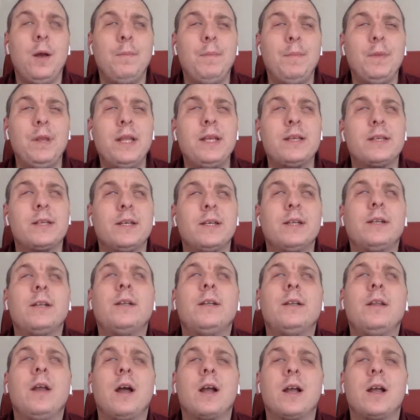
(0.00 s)

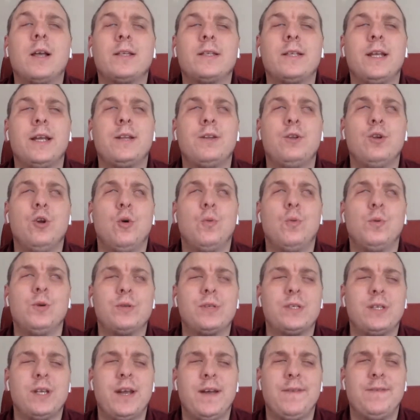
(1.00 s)
Listen, like I said, normal
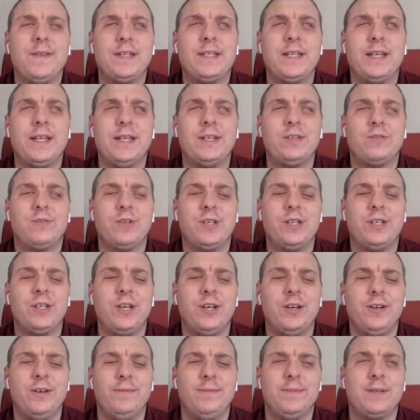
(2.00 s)
service is
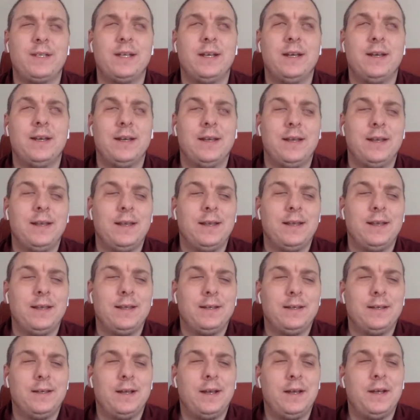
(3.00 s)
resumed.
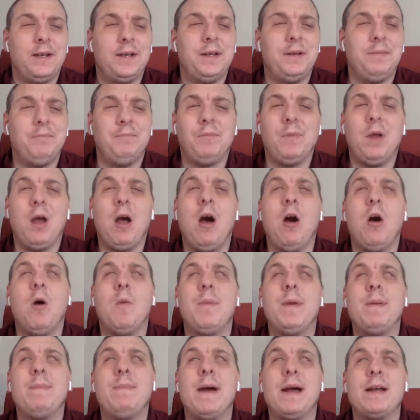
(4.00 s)
I'll
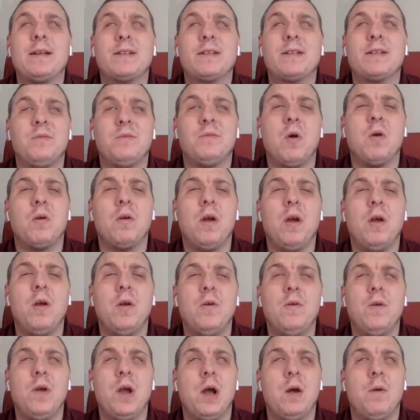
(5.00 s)
be back
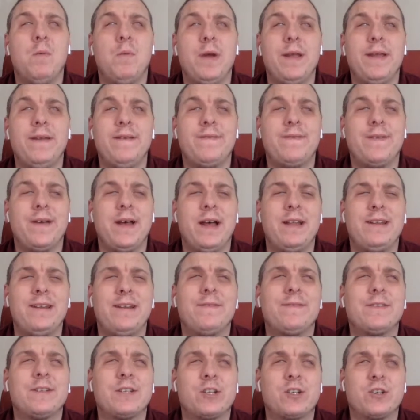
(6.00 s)
tomorrow with
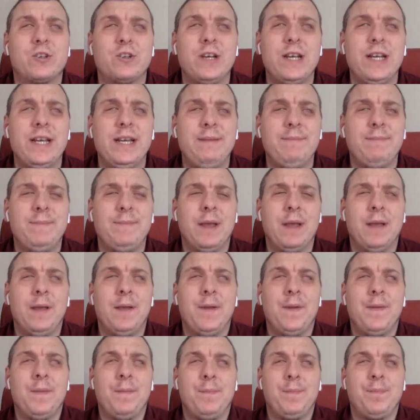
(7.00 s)
another stream.
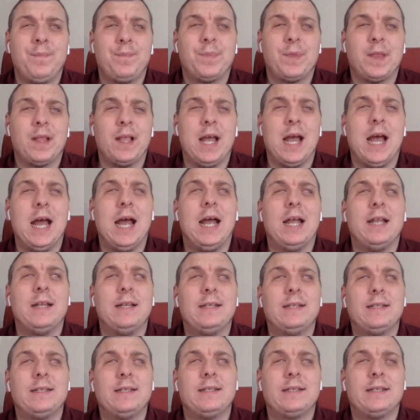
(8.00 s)

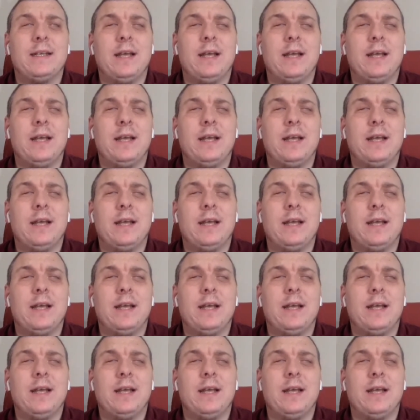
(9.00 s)
And